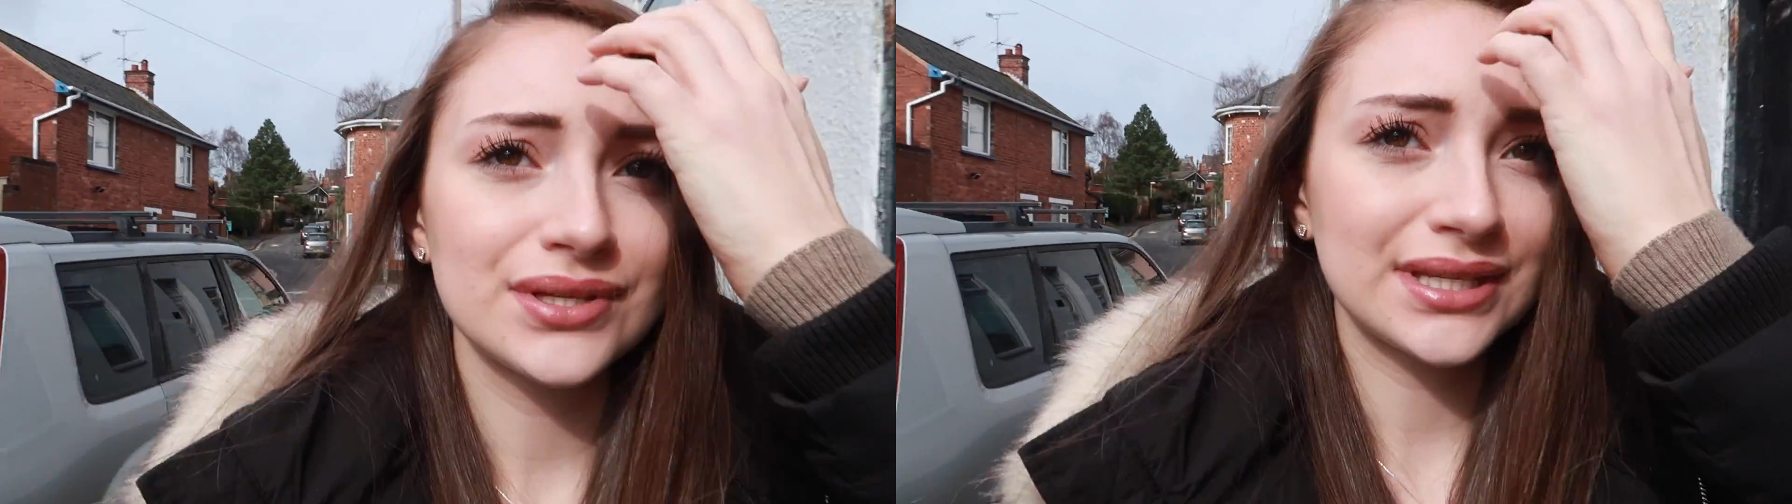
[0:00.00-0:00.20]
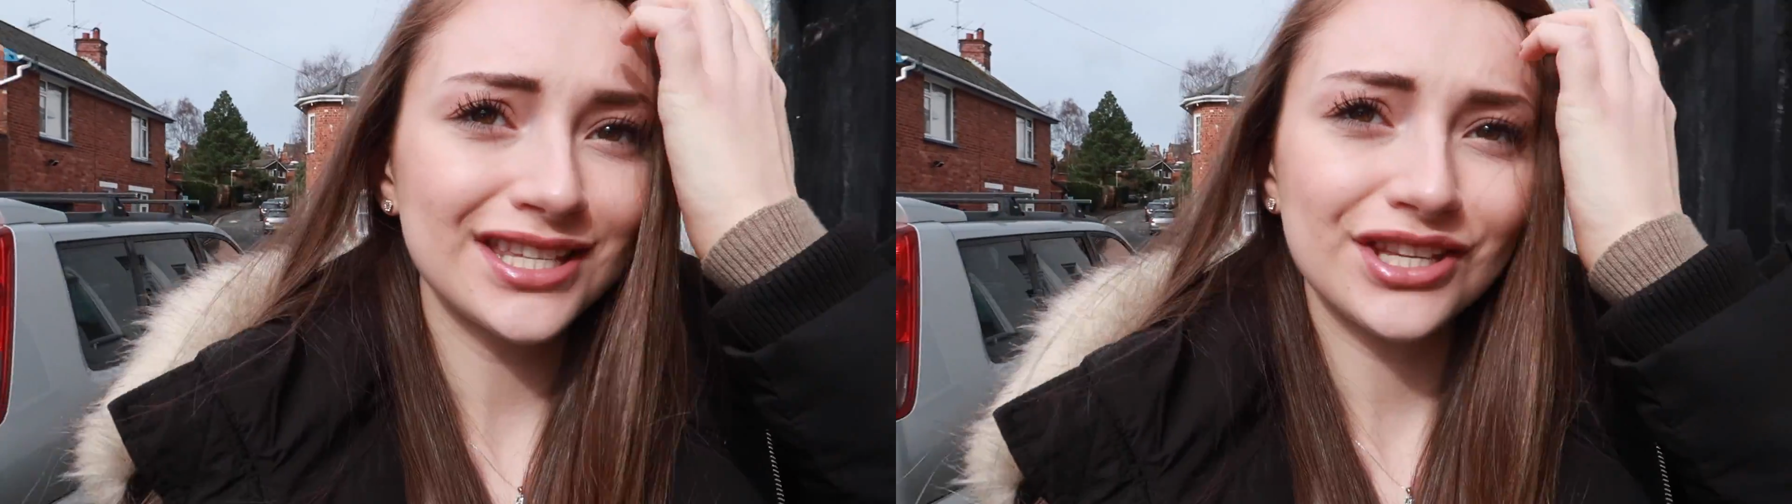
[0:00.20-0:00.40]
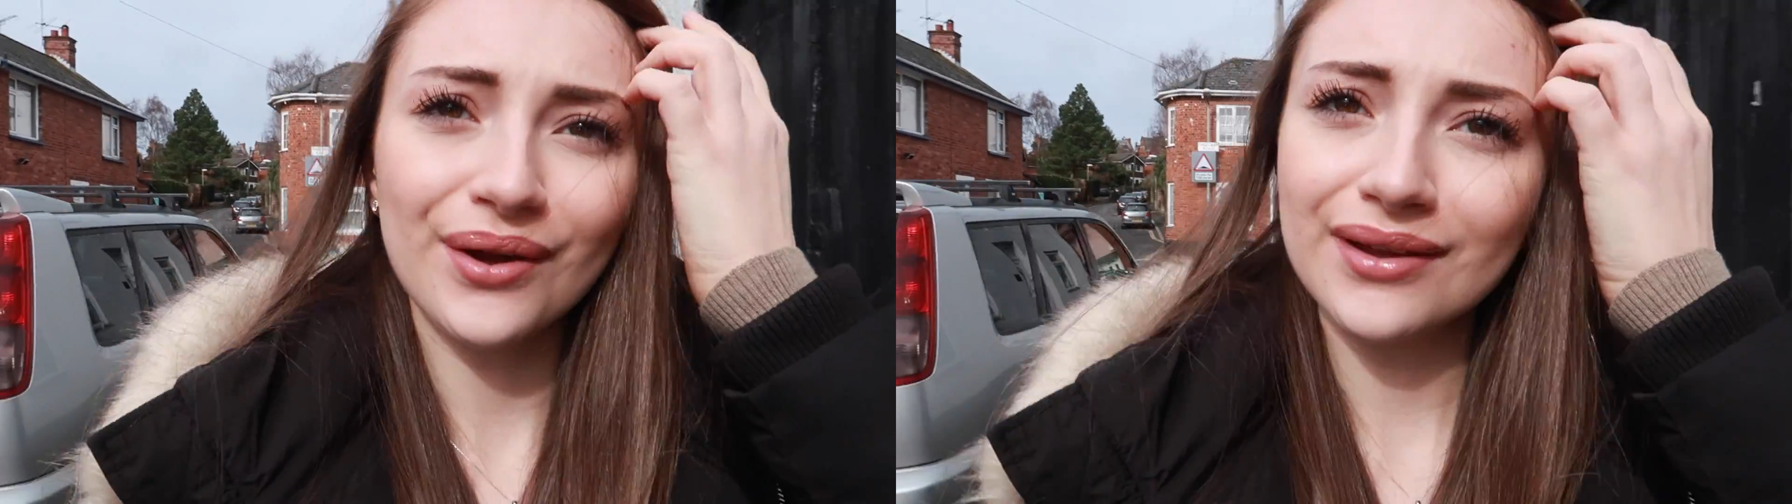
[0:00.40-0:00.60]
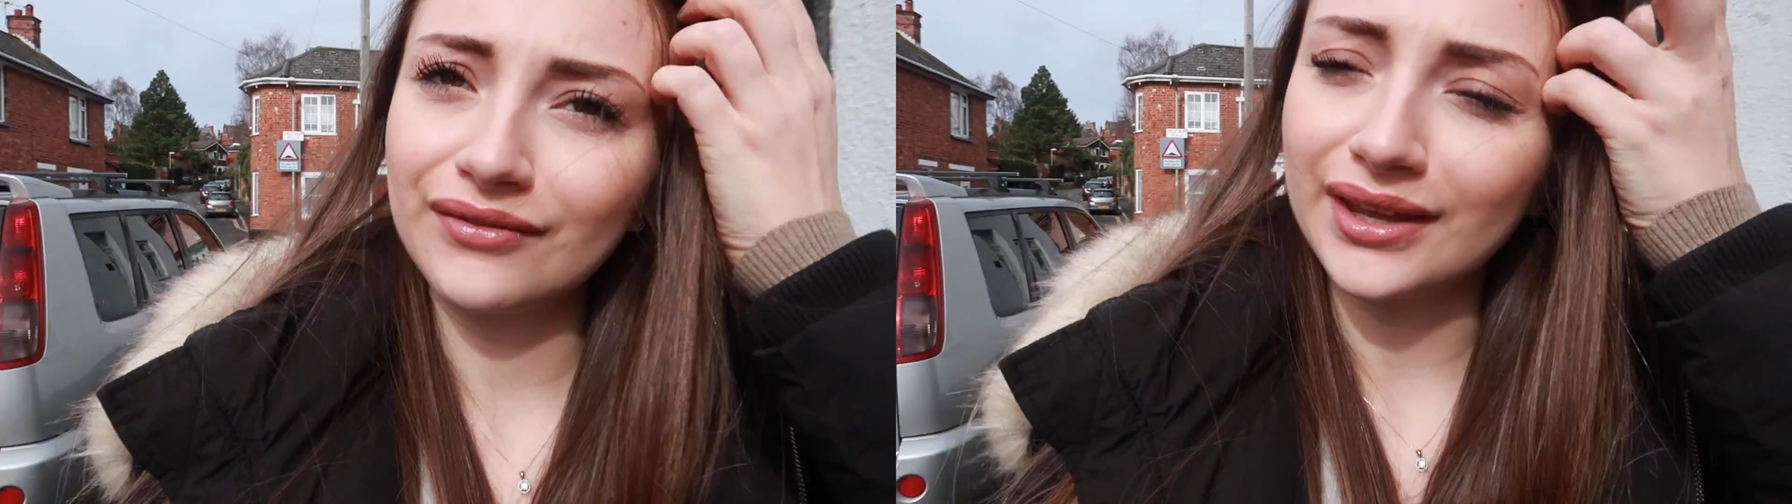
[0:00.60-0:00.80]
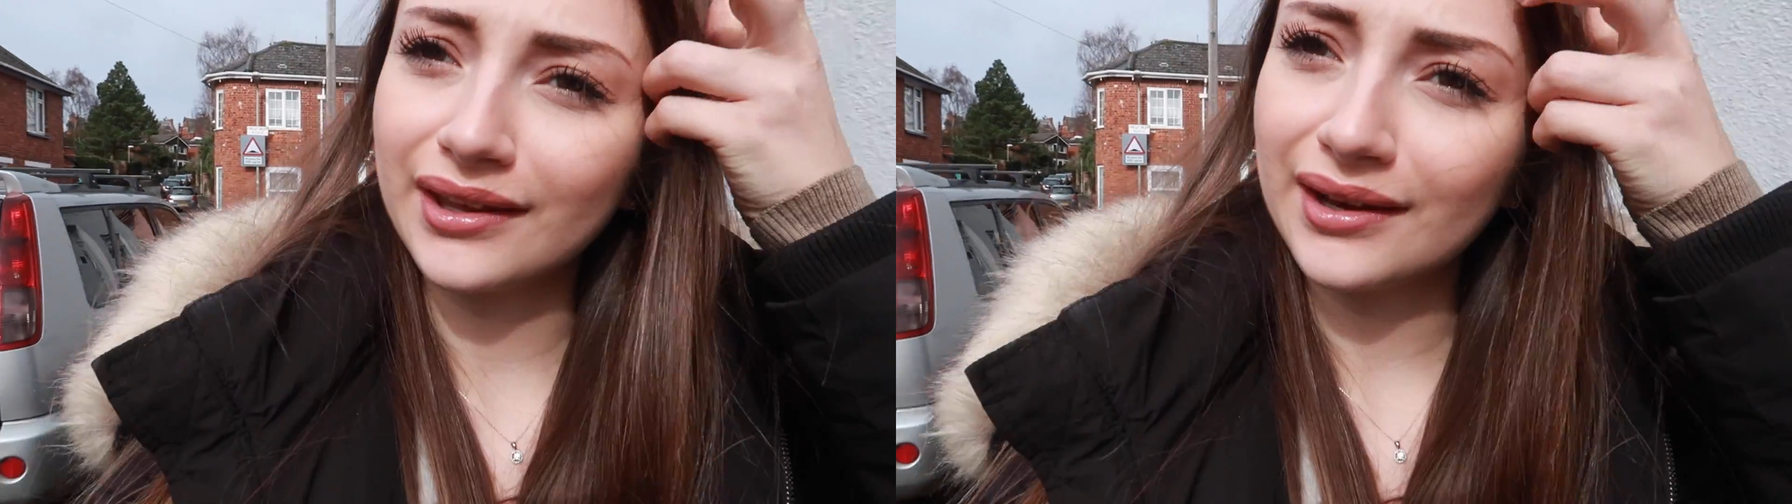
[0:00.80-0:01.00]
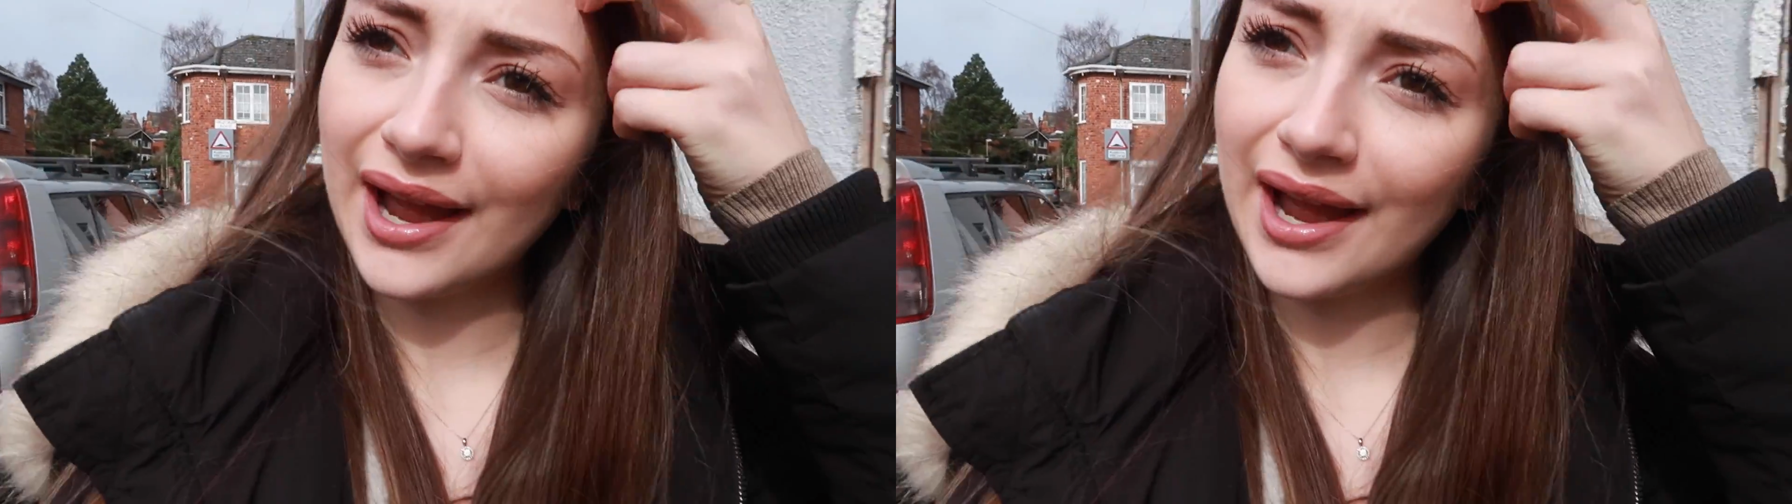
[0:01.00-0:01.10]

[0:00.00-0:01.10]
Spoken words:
Since going vegan,